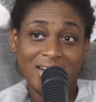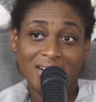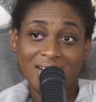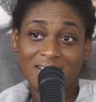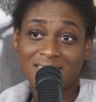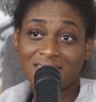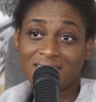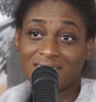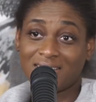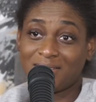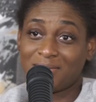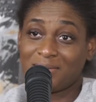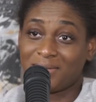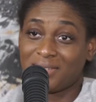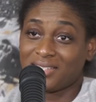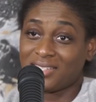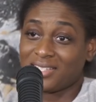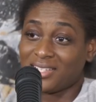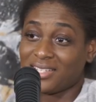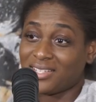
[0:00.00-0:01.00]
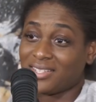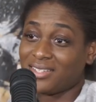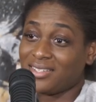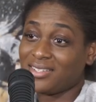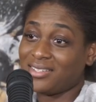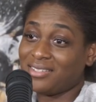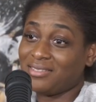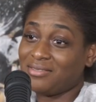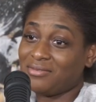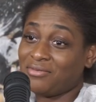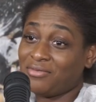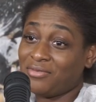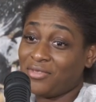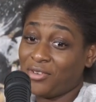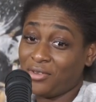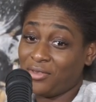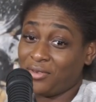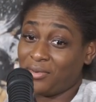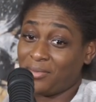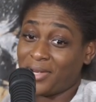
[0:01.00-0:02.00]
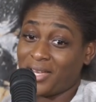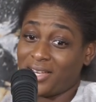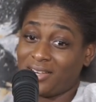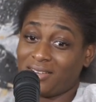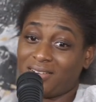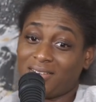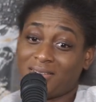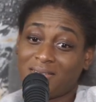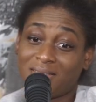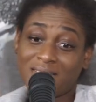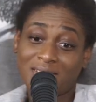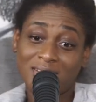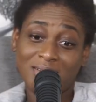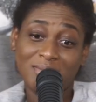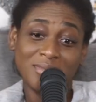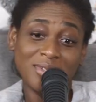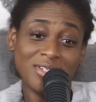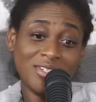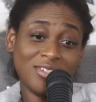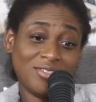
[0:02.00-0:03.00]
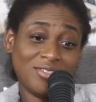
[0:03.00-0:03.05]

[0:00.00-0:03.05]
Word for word: I think I'm gonna take it further back. I think I'm going to